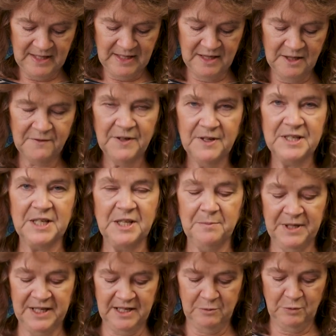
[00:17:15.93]
In the verse that
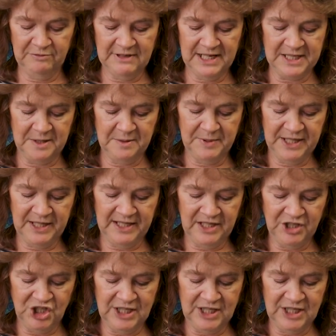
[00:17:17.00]
we read at the beginning,